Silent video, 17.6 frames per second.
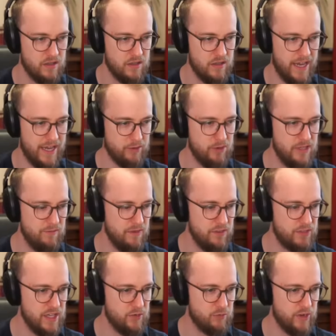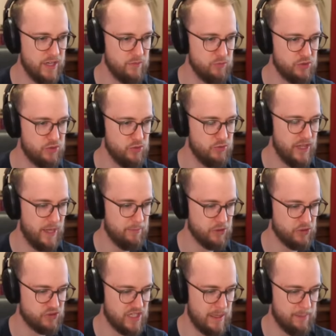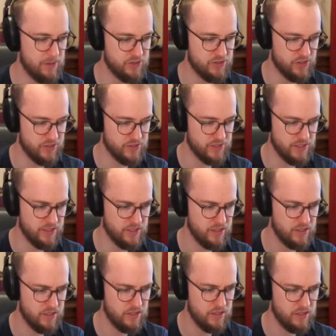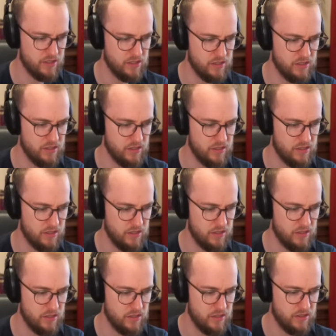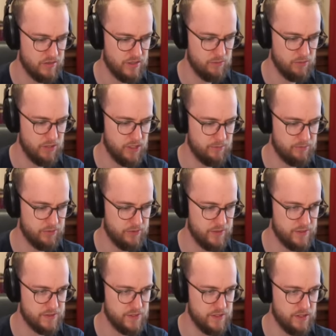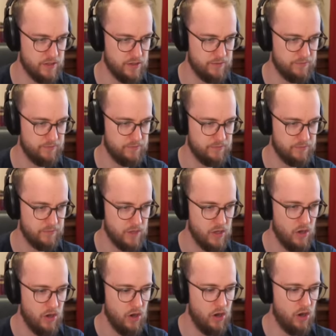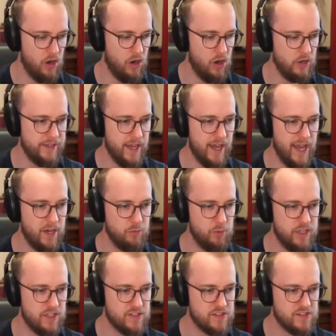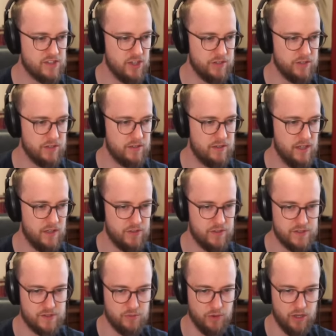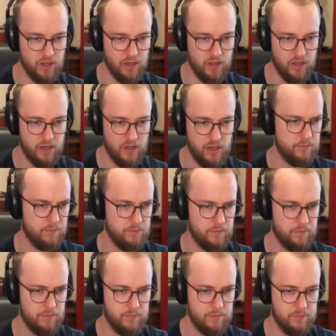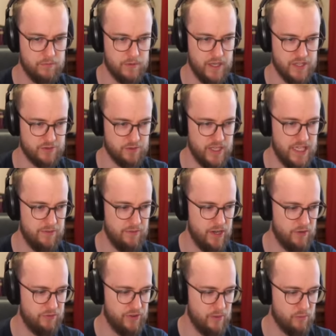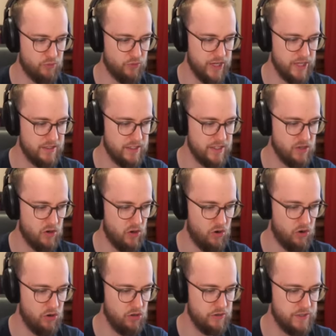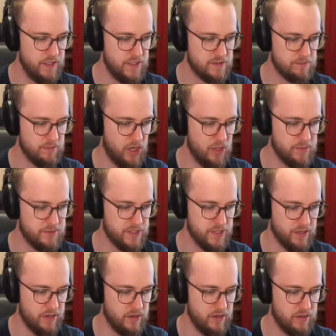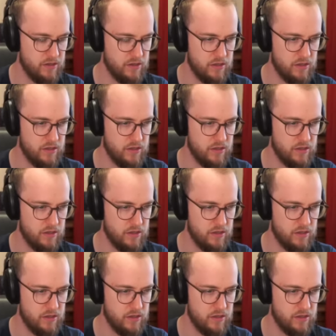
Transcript: I don't even think Rend would do that much damage, honestly. I think we gotta put this here. Oh, yeah, and we get Sudden Death as well. Yeah, so even if I'm rending all these mobs here...